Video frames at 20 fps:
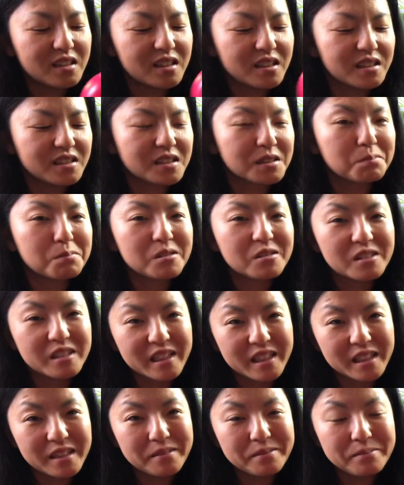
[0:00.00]
it's
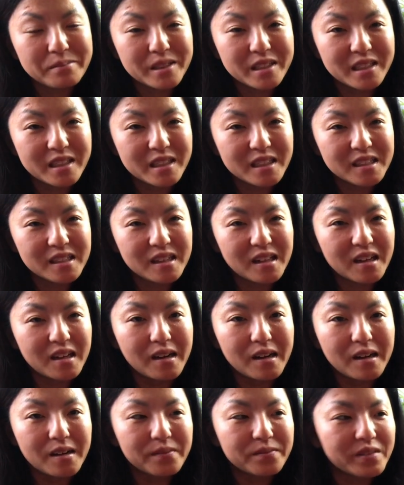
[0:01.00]
pretty, but
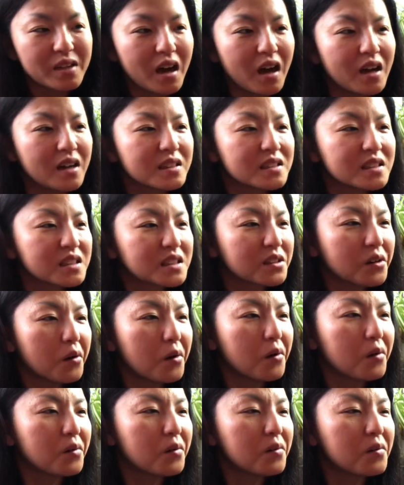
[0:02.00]
not
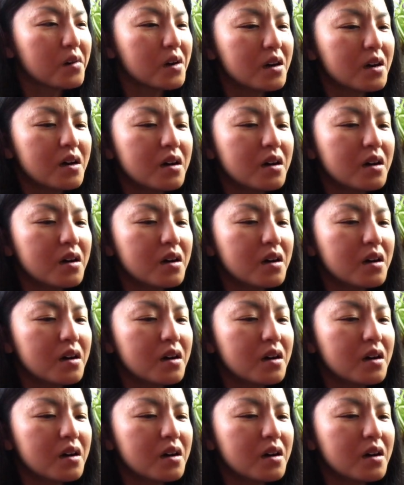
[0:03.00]
so